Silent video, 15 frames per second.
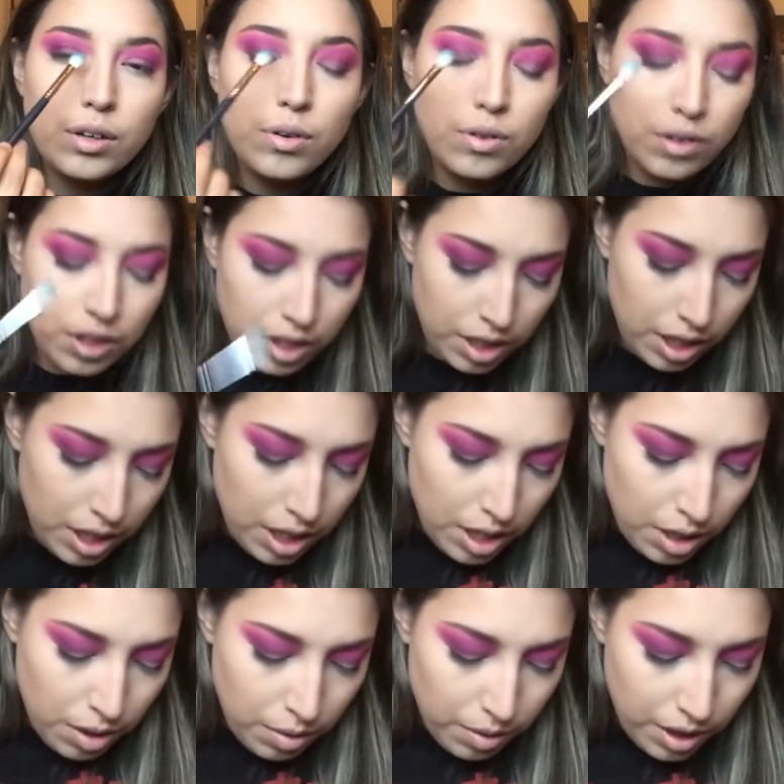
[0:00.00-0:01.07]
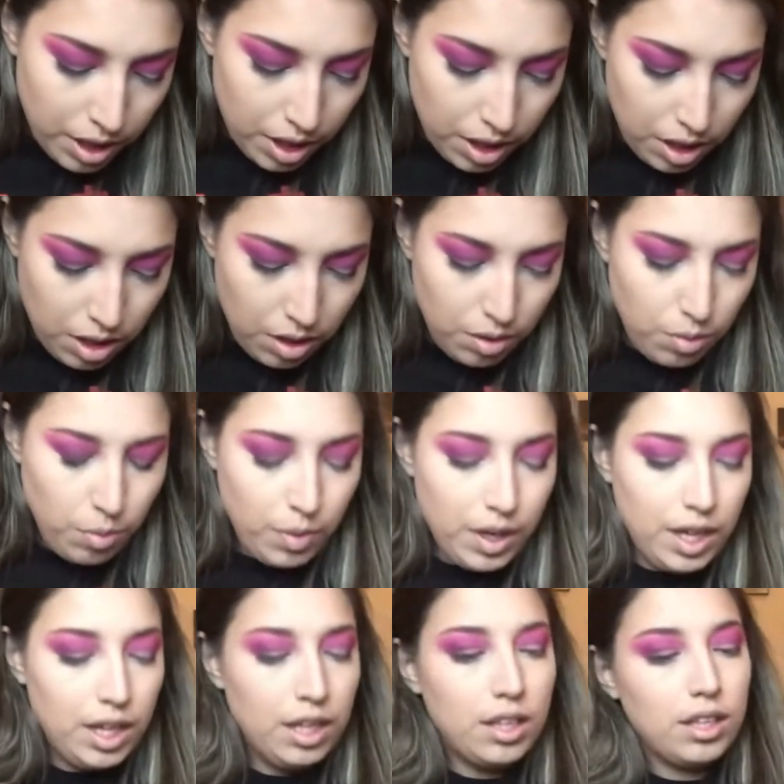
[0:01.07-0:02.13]
corner. We're gonna go
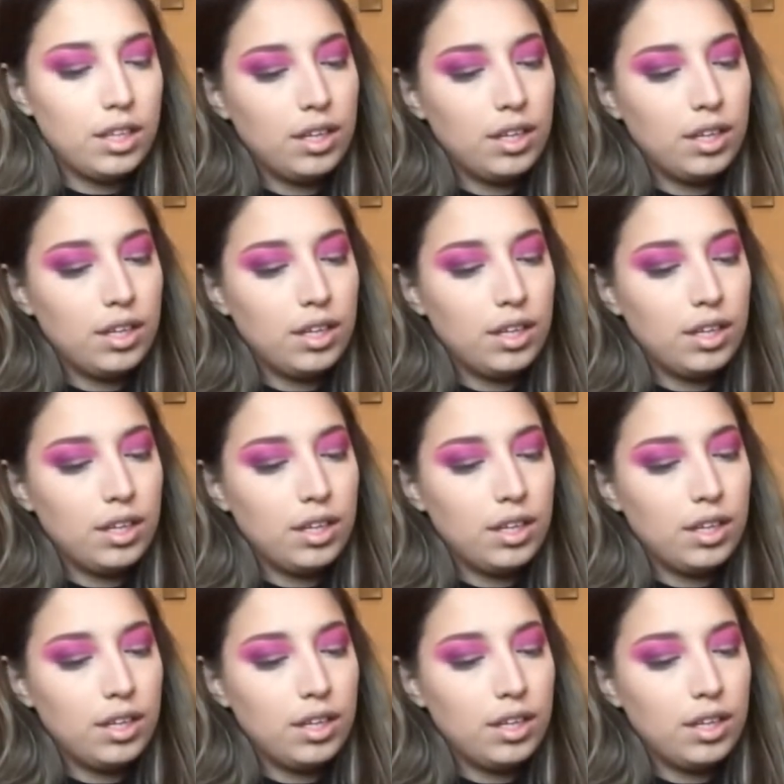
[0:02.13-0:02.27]
with,